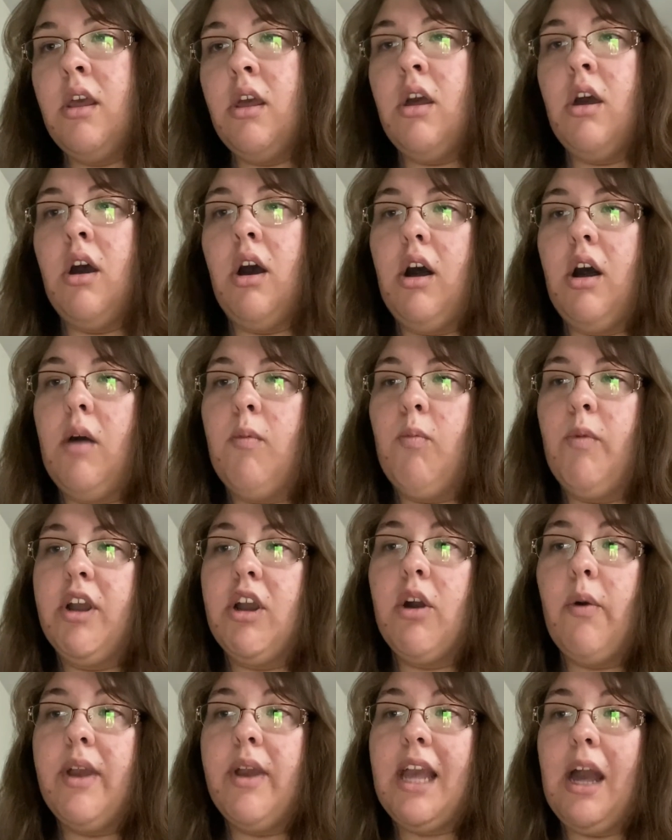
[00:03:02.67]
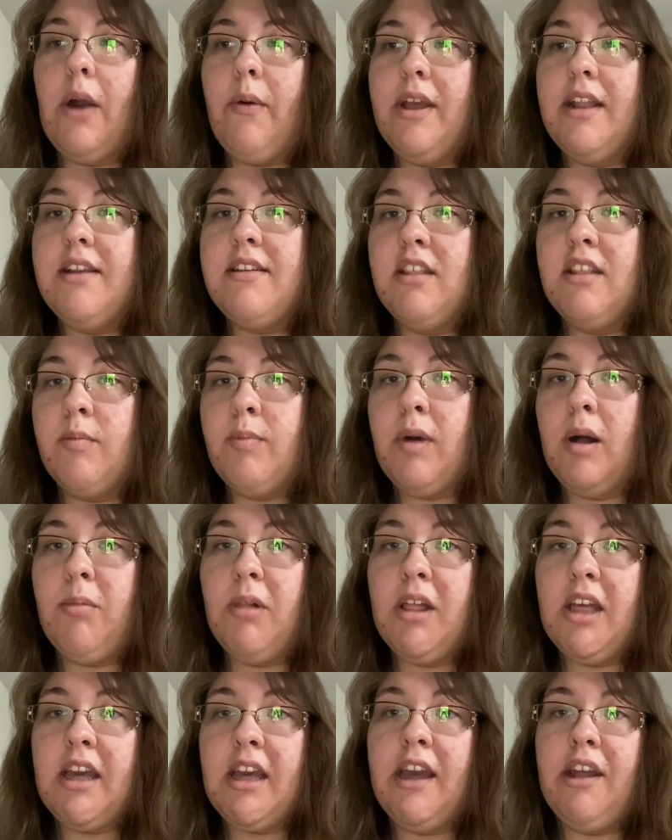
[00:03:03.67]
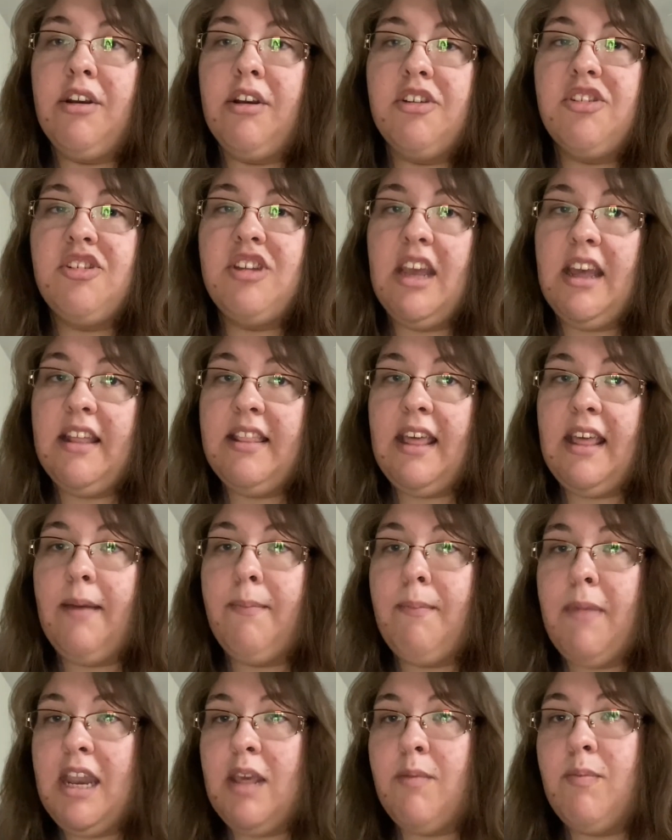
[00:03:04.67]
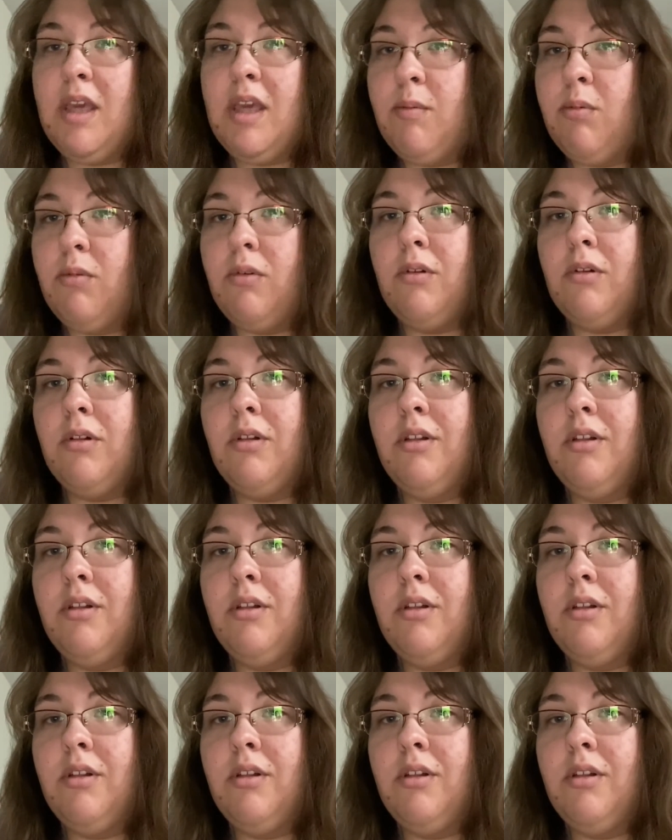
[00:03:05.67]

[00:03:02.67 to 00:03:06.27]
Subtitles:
When going out into the public, I understand that many people